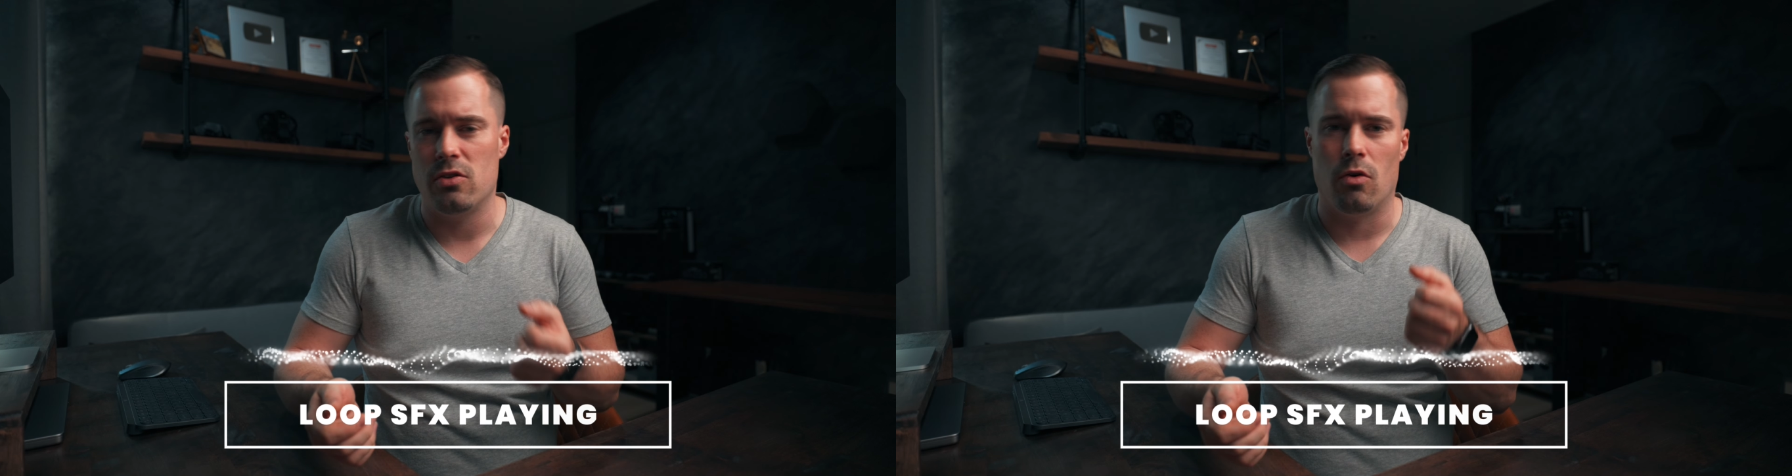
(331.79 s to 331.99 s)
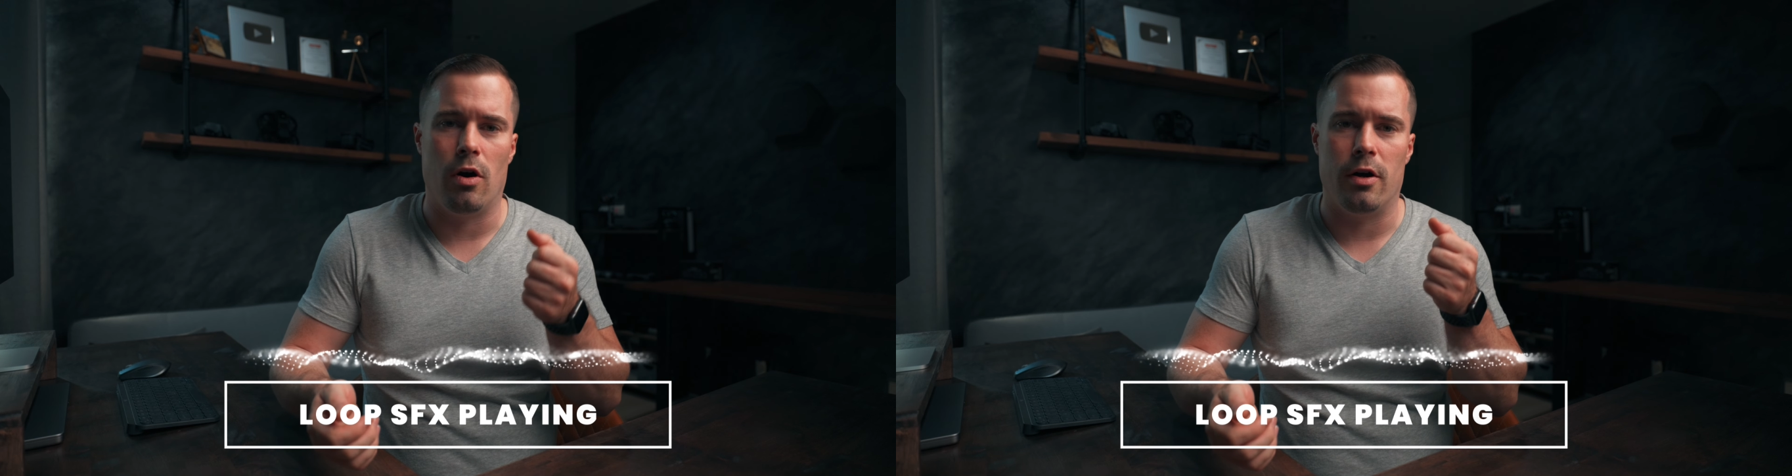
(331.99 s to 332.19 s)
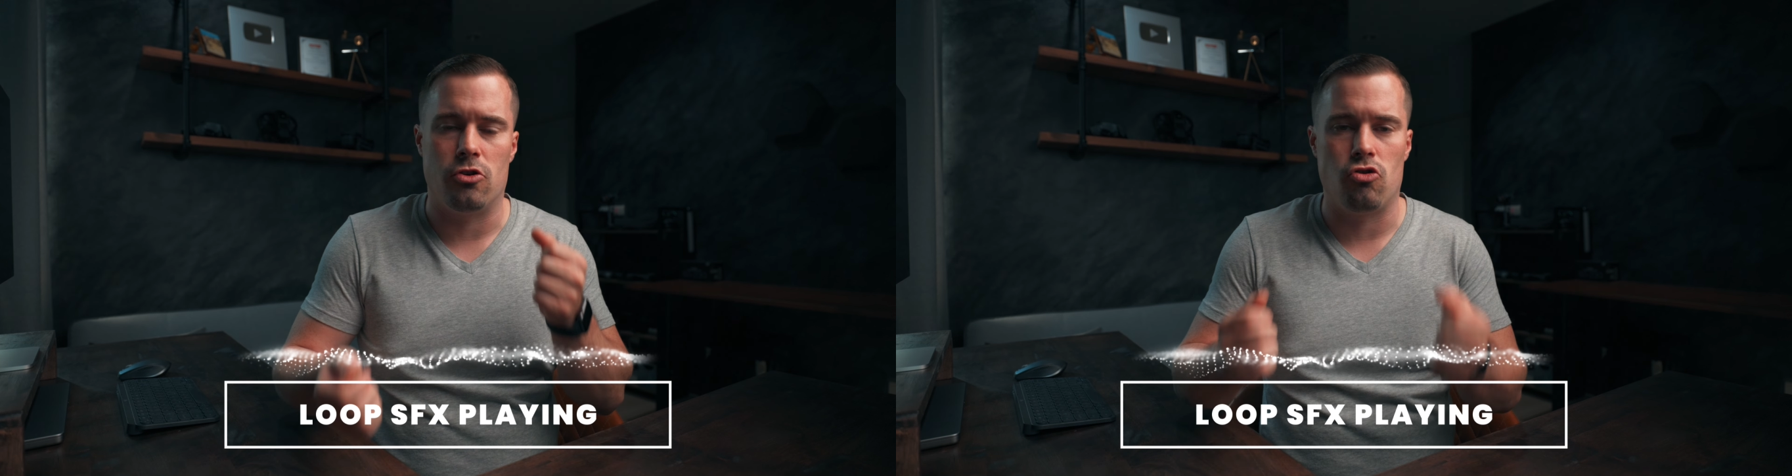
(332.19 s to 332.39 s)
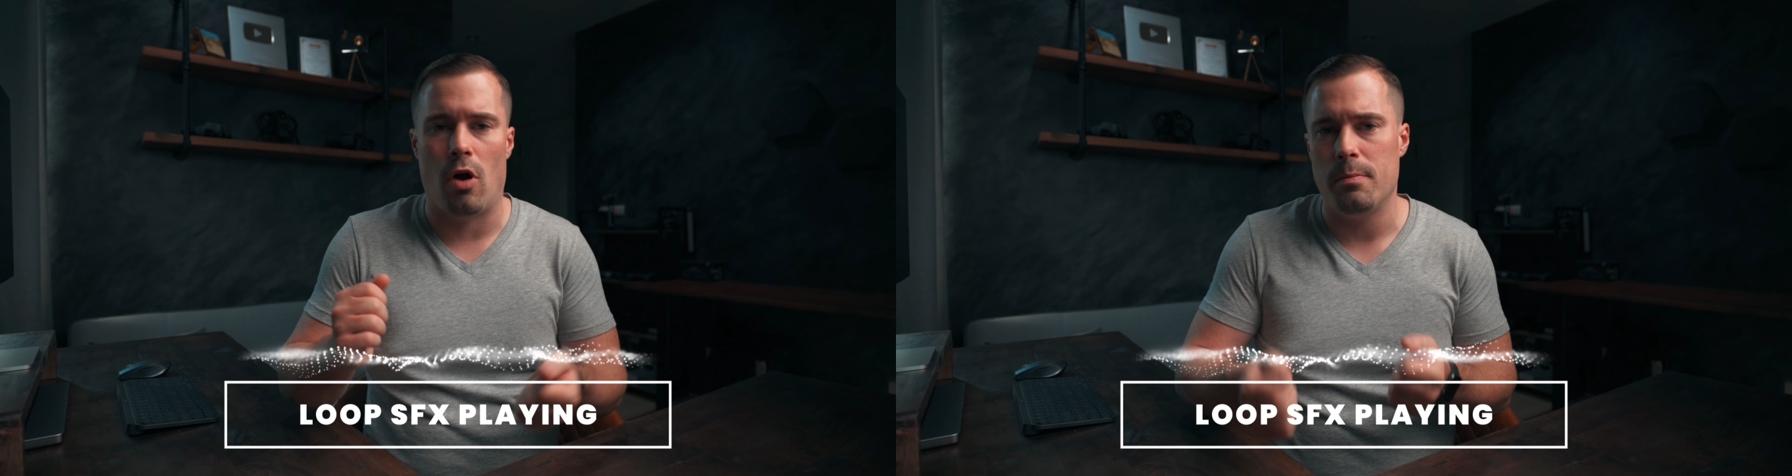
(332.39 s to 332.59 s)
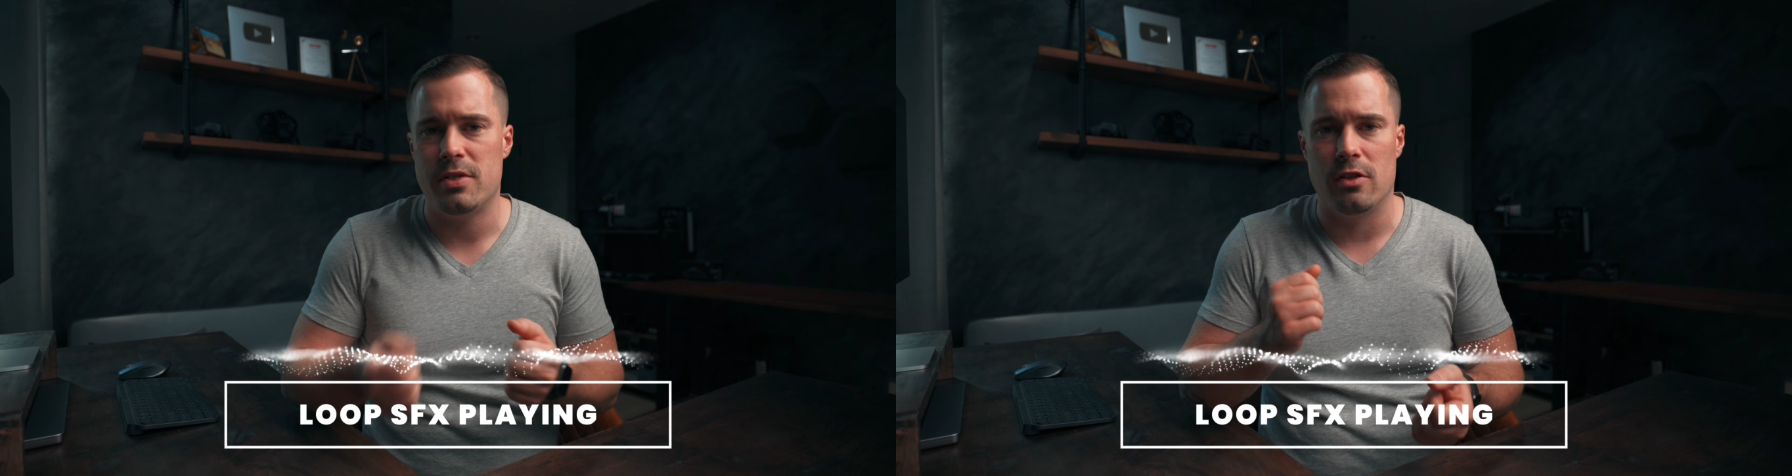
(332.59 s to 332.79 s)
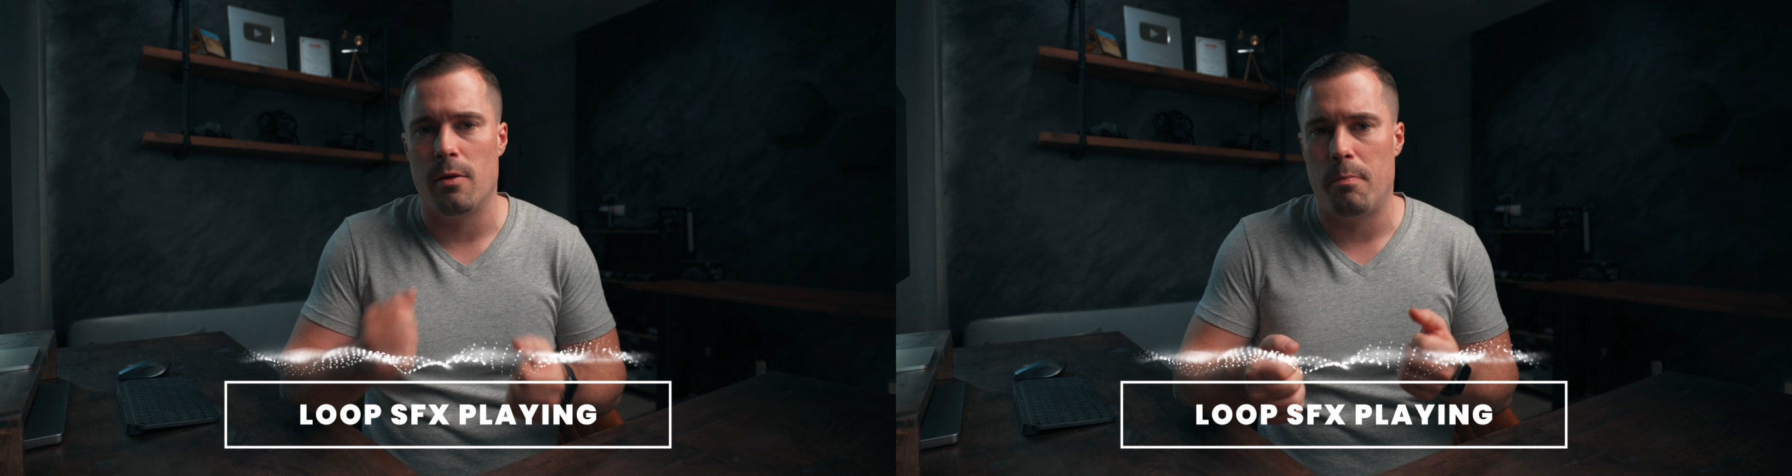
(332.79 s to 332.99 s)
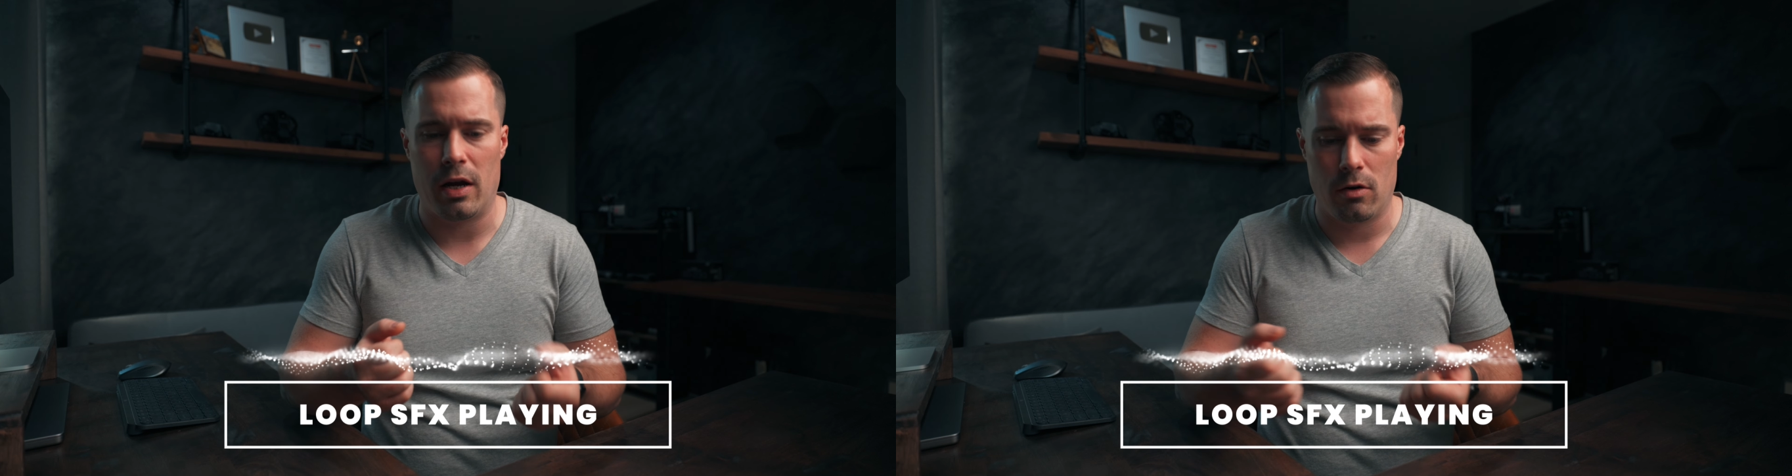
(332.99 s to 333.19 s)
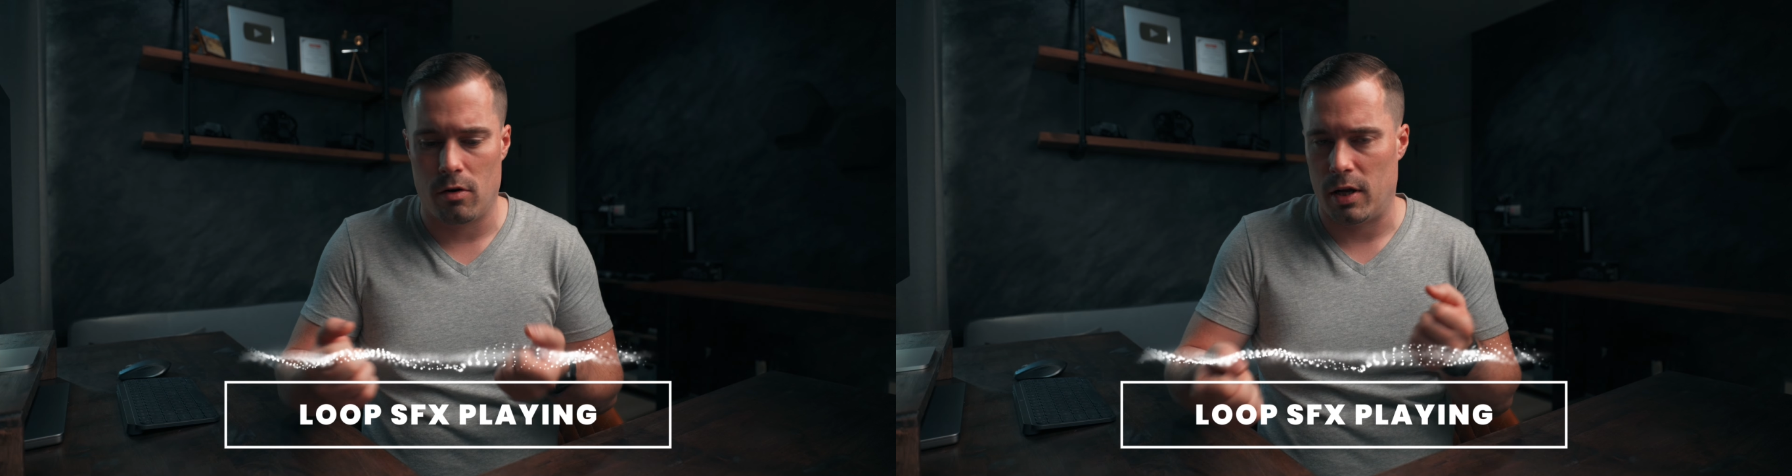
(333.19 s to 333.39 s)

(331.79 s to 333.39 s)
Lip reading: or drums in the background,